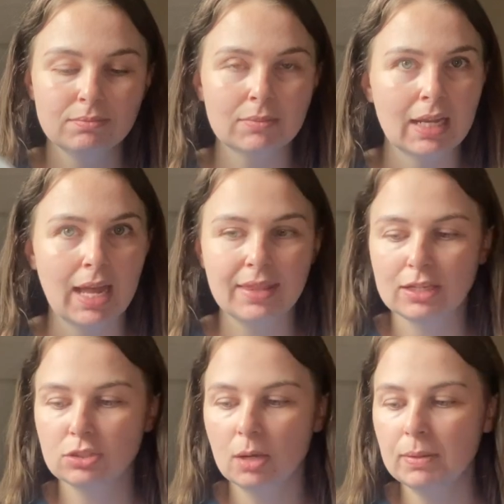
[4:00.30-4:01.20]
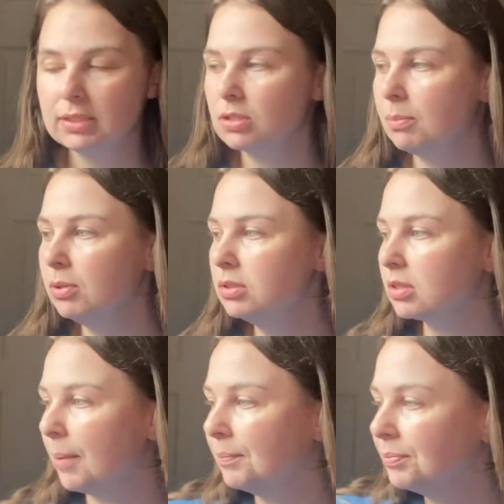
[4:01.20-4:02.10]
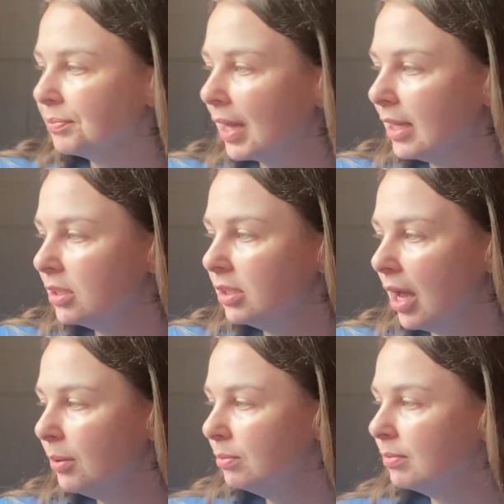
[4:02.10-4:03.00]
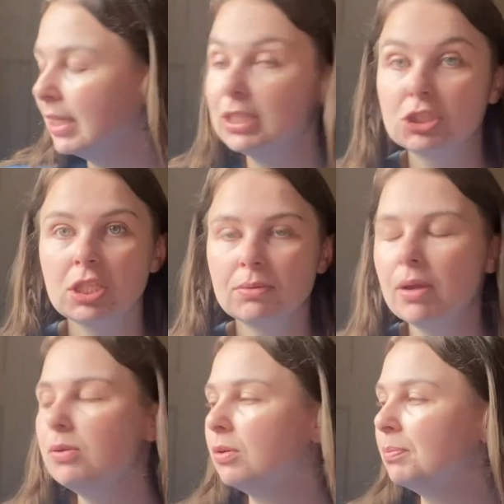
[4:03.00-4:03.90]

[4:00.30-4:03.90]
like that top and it's got buttons on, and each to their own.